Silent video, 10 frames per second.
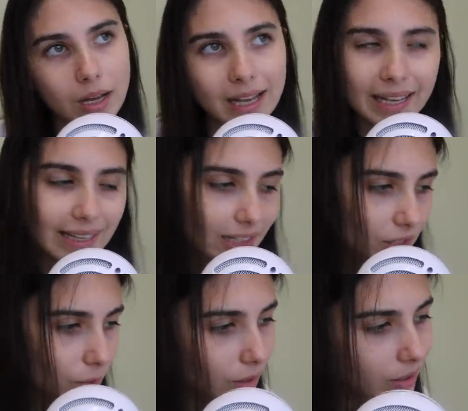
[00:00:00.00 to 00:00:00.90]
I like
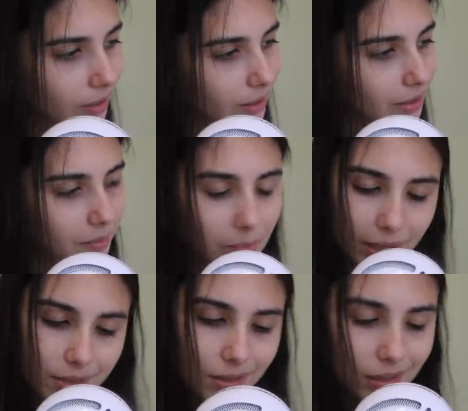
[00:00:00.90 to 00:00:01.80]
this one,
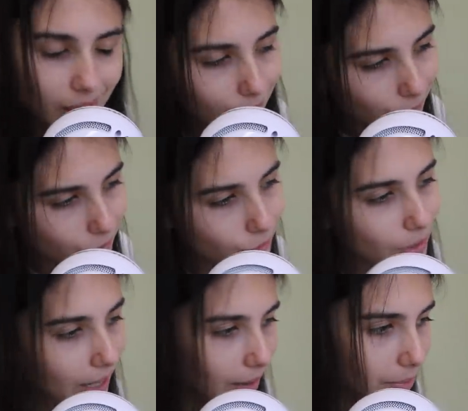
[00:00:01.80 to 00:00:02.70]
but it's a little
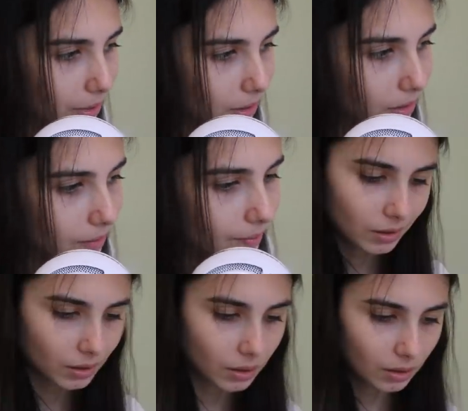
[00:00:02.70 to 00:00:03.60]
too happy.
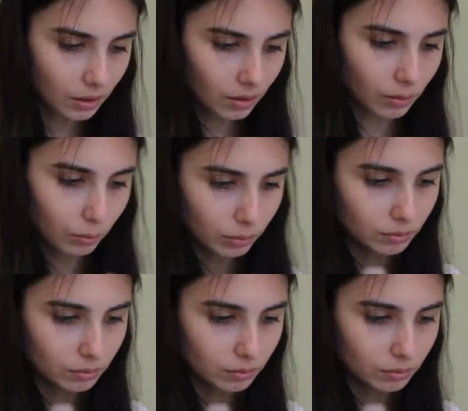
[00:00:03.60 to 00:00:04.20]
Oh.